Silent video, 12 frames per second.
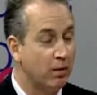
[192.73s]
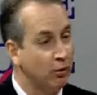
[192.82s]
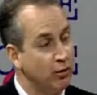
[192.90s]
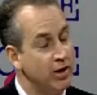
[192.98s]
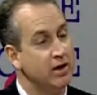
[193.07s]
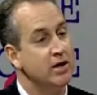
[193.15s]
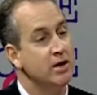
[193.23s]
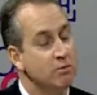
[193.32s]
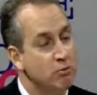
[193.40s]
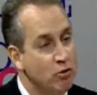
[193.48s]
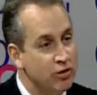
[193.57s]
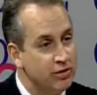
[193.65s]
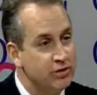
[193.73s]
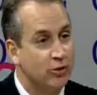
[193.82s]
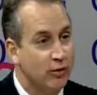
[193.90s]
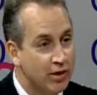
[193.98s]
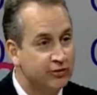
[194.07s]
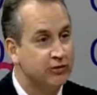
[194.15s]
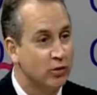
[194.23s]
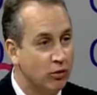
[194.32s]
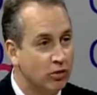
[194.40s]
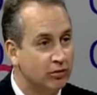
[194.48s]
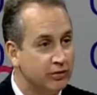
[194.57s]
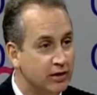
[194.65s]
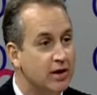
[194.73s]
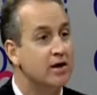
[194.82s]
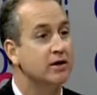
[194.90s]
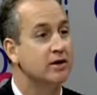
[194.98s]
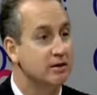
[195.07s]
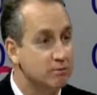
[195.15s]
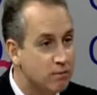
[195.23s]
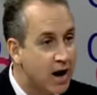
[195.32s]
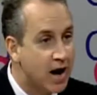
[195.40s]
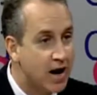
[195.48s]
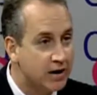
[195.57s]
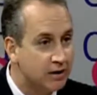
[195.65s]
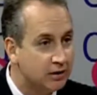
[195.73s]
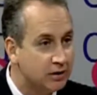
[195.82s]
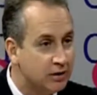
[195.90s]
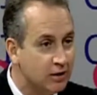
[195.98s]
By the way, more than the rest of the world combined.